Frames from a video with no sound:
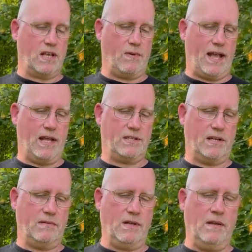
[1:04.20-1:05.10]
that we had
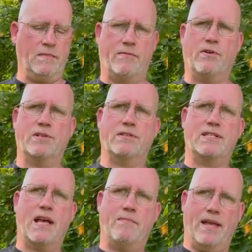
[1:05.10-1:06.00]
to unfortunately
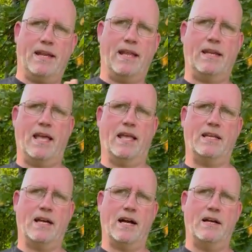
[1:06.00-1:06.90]
step in
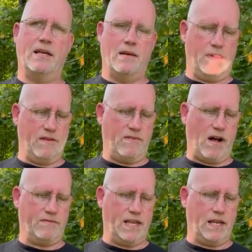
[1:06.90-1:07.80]
and be
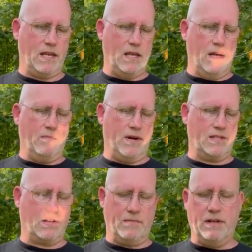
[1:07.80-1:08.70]
involved in.
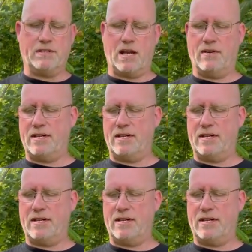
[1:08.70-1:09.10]
But so the military